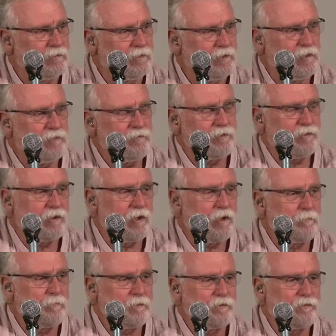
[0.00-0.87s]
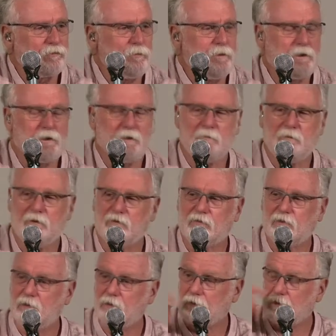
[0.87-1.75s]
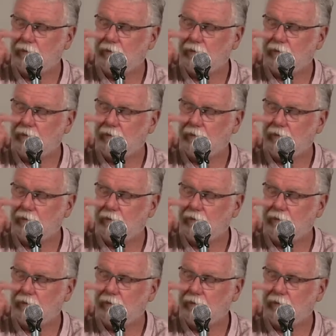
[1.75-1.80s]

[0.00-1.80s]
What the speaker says: And every time I'd speak to him, he'd say, look,